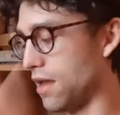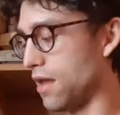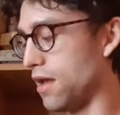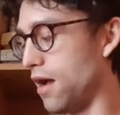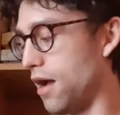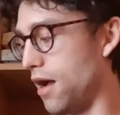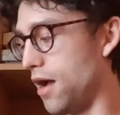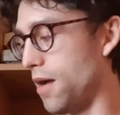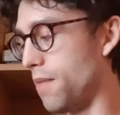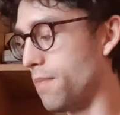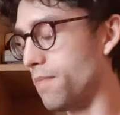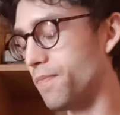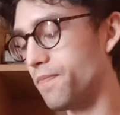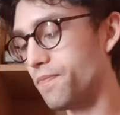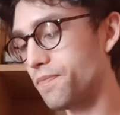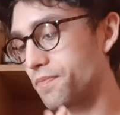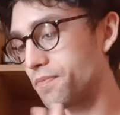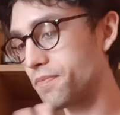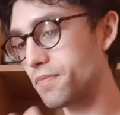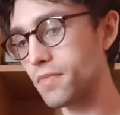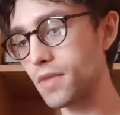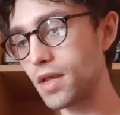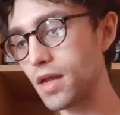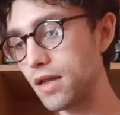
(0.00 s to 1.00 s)
Um,
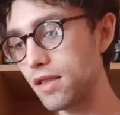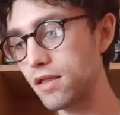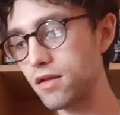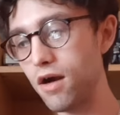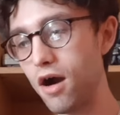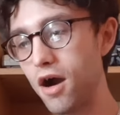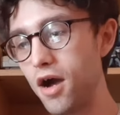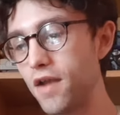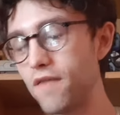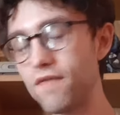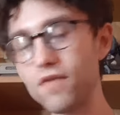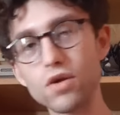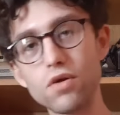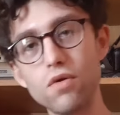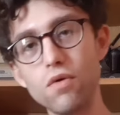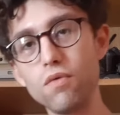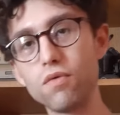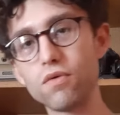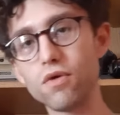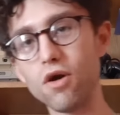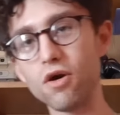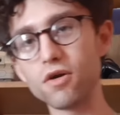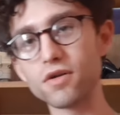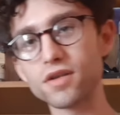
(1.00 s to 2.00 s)
it's kind of a cool
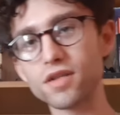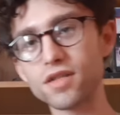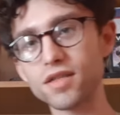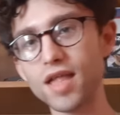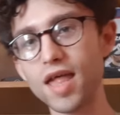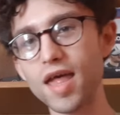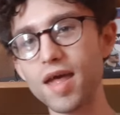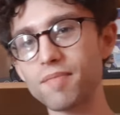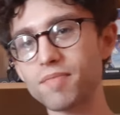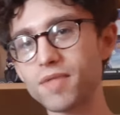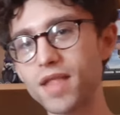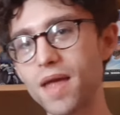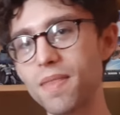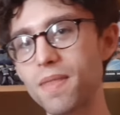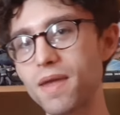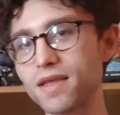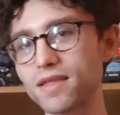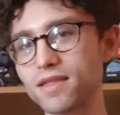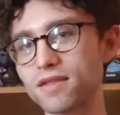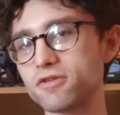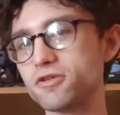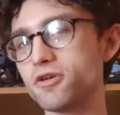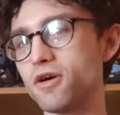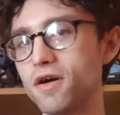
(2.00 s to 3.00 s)
concept that they
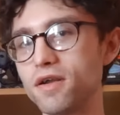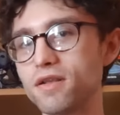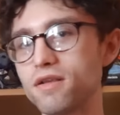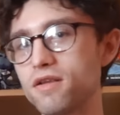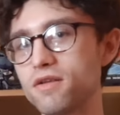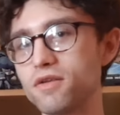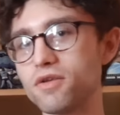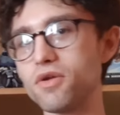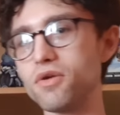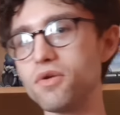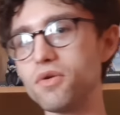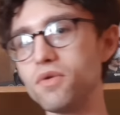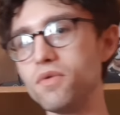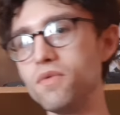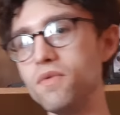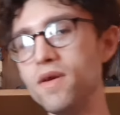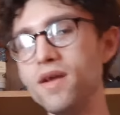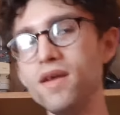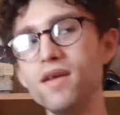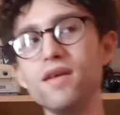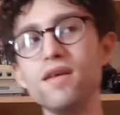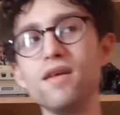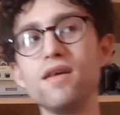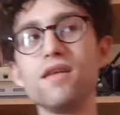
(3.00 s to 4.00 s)
tried to do
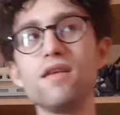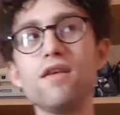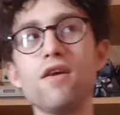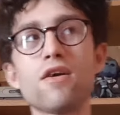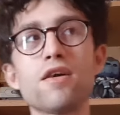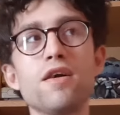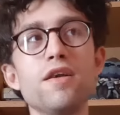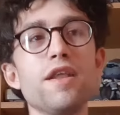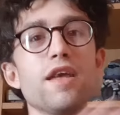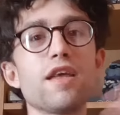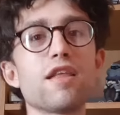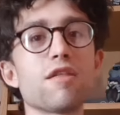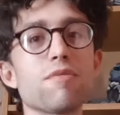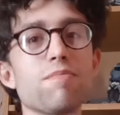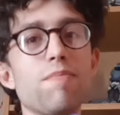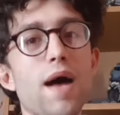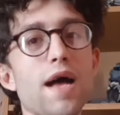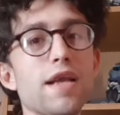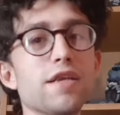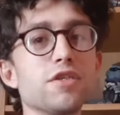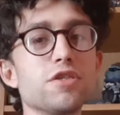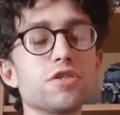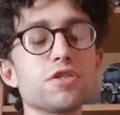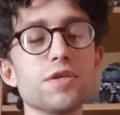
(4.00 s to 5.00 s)
like an
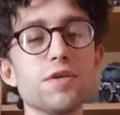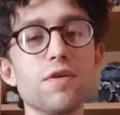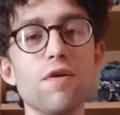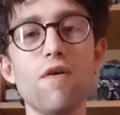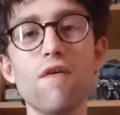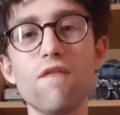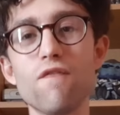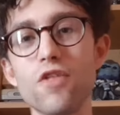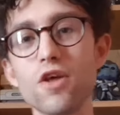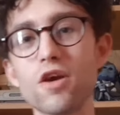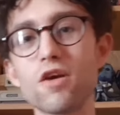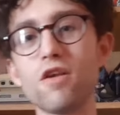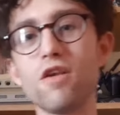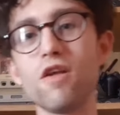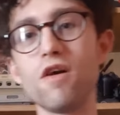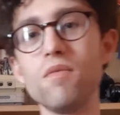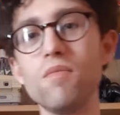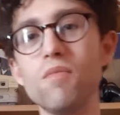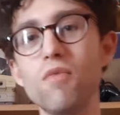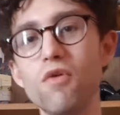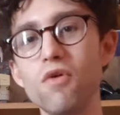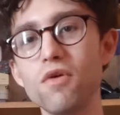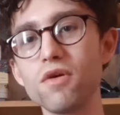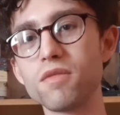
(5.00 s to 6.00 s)
expansion of the
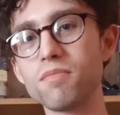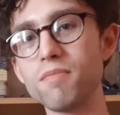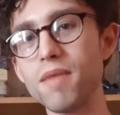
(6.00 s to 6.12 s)
Clone Wars.